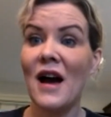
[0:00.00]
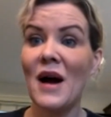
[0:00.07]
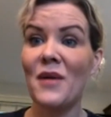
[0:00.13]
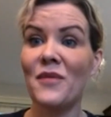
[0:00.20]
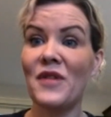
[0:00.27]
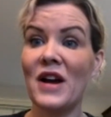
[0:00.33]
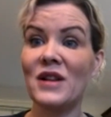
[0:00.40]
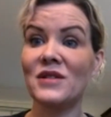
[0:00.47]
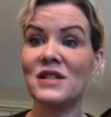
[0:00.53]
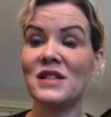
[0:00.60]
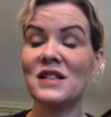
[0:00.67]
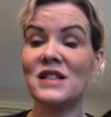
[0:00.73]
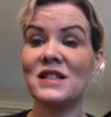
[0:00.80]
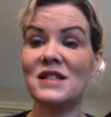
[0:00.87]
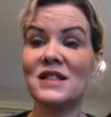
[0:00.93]
vital
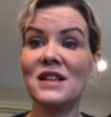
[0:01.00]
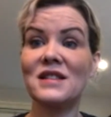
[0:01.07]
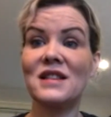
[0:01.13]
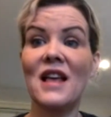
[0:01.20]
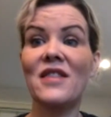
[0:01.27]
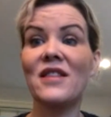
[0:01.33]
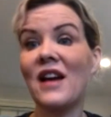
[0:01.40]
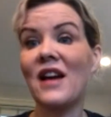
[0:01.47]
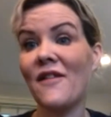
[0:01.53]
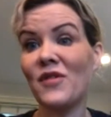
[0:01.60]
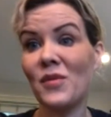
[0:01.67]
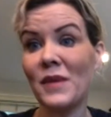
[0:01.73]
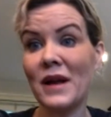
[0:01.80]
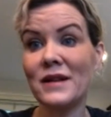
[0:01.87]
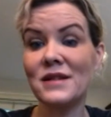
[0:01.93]
statistics and the
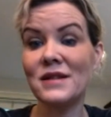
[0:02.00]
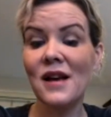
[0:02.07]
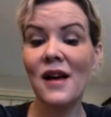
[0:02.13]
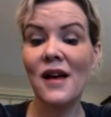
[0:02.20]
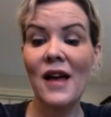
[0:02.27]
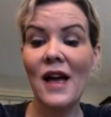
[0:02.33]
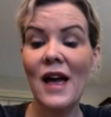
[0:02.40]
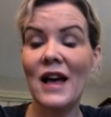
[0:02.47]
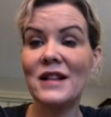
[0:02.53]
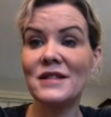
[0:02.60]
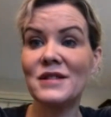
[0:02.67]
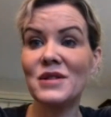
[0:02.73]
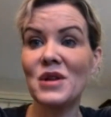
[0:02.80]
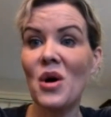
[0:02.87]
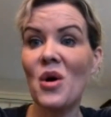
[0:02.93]
government.
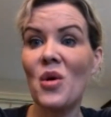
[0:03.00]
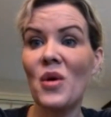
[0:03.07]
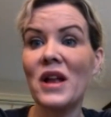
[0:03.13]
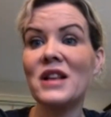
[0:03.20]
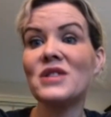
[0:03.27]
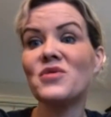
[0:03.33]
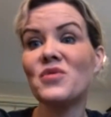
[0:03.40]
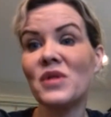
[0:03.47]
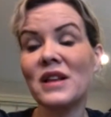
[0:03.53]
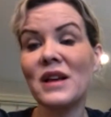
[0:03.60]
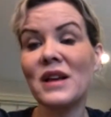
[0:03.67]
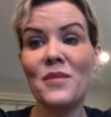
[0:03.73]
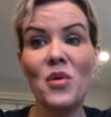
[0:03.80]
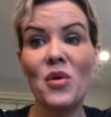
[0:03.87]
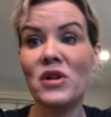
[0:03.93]
And so it is
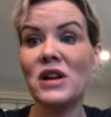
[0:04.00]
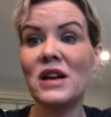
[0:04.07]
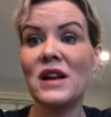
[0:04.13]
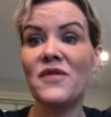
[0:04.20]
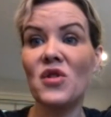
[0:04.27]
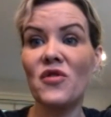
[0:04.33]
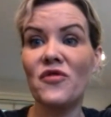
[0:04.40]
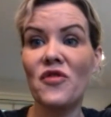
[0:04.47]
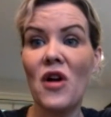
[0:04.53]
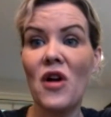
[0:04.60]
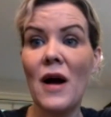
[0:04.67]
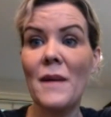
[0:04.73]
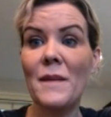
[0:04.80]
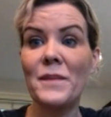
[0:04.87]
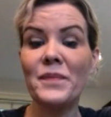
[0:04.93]
really important. And if you're
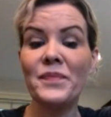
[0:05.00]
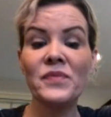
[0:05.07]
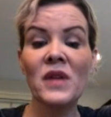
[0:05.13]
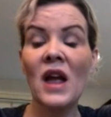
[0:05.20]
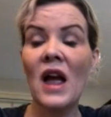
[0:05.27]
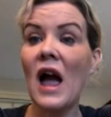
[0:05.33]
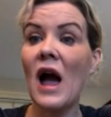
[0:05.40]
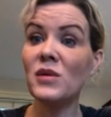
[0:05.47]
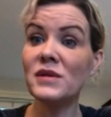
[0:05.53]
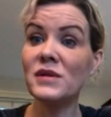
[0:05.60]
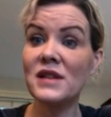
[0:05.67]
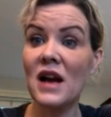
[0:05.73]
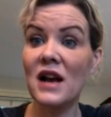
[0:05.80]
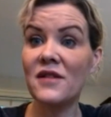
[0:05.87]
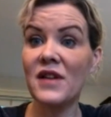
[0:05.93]
from
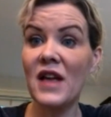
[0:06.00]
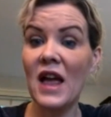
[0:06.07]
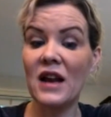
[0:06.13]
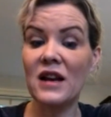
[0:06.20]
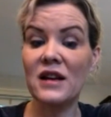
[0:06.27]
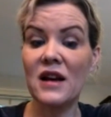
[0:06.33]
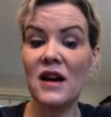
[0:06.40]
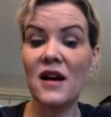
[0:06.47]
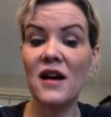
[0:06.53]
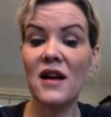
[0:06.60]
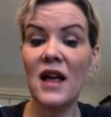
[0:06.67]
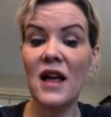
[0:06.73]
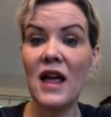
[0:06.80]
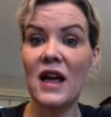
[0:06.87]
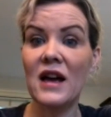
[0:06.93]
outside of
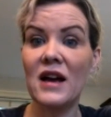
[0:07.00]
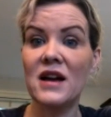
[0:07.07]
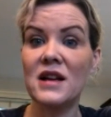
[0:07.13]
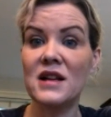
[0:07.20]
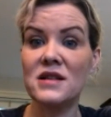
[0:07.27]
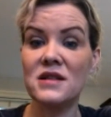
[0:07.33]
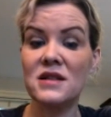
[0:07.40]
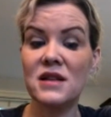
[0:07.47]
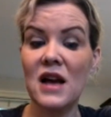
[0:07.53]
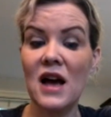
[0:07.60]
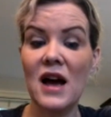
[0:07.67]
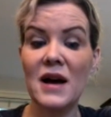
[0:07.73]
Canada and,